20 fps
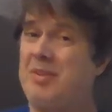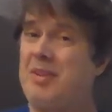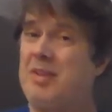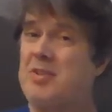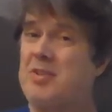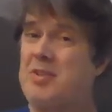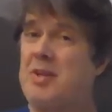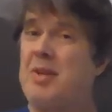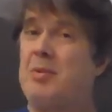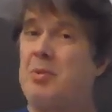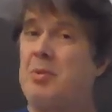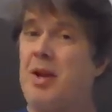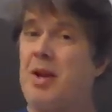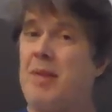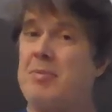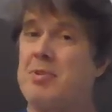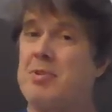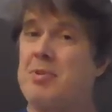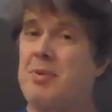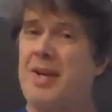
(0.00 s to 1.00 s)
is an equal and
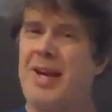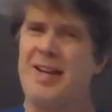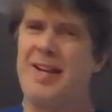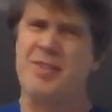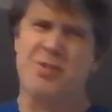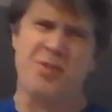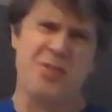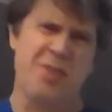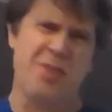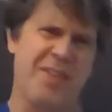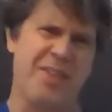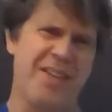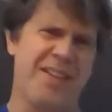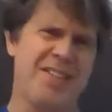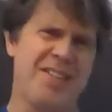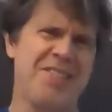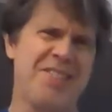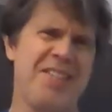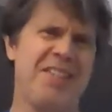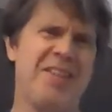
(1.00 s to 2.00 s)
opposite reaction. So you kind
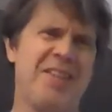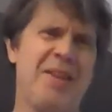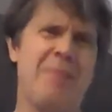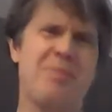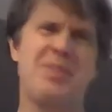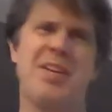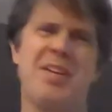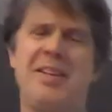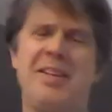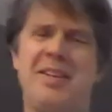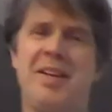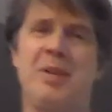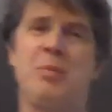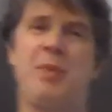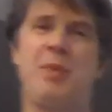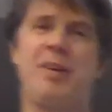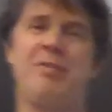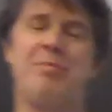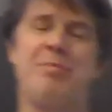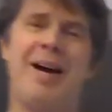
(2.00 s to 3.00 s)
of send an upside down
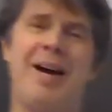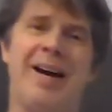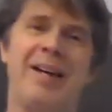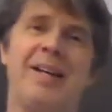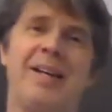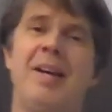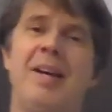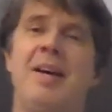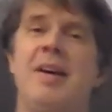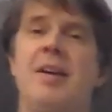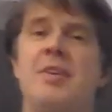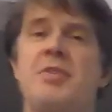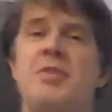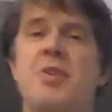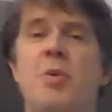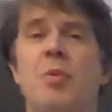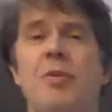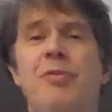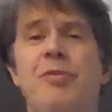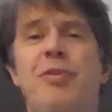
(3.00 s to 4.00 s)
wave back.
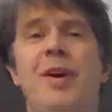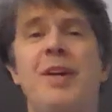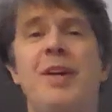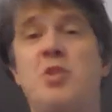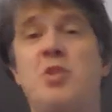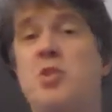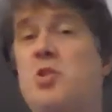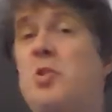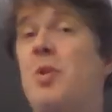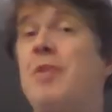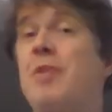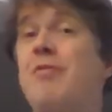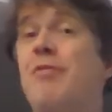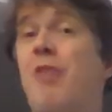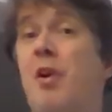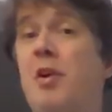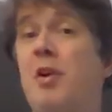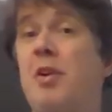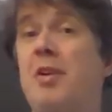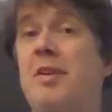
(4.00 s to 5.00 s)
So reflections are
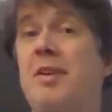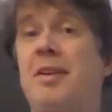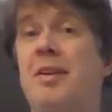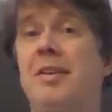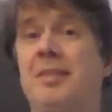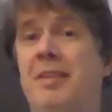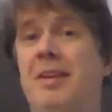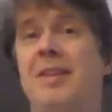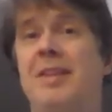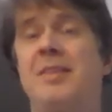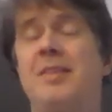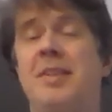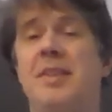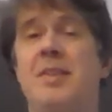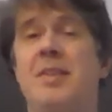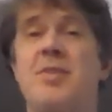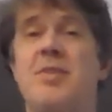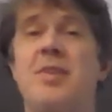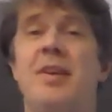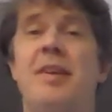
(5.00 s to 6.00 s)
inverted like
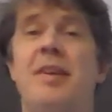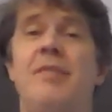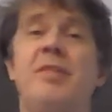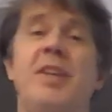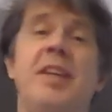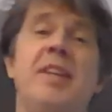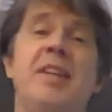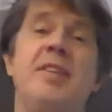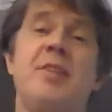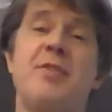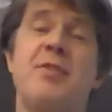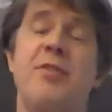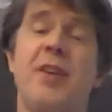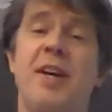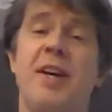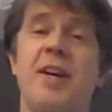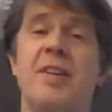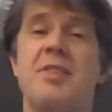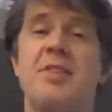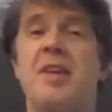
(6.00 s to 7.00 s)
this if the end is
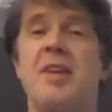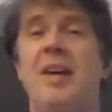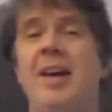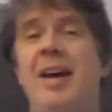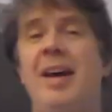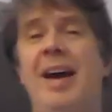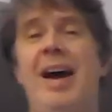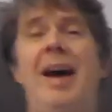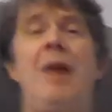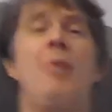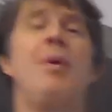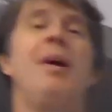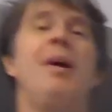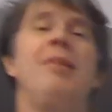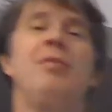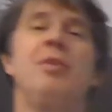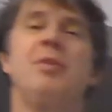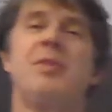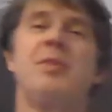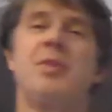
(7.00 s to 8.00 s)
fixed.
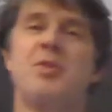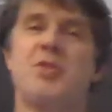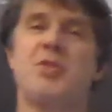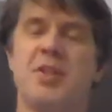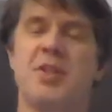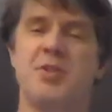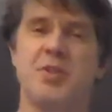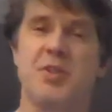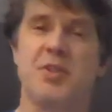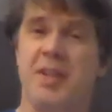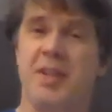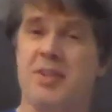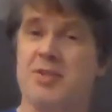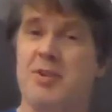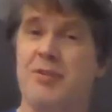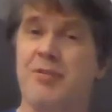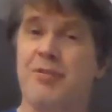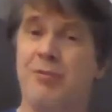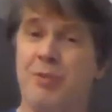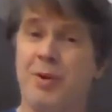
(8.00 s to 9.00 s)
However, there's such a thing as
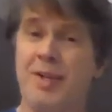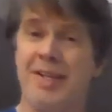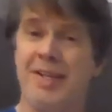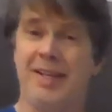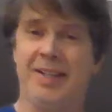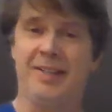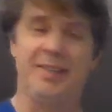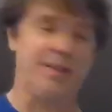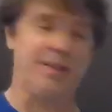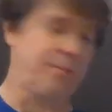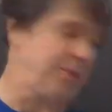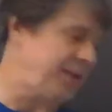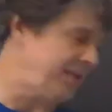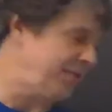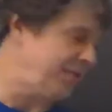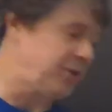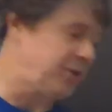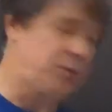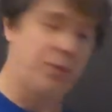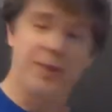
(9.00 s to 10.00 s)
a free end. Let me give
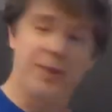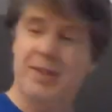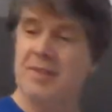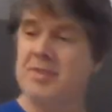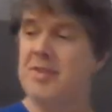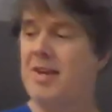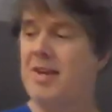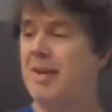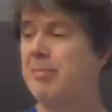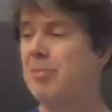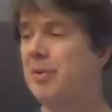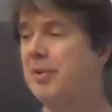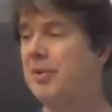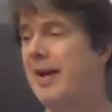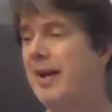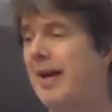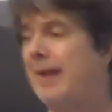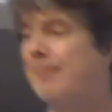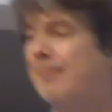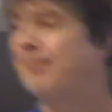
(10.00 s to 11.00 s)
you a quick example of
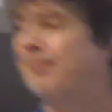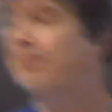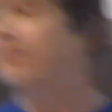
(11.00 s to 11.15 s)
that.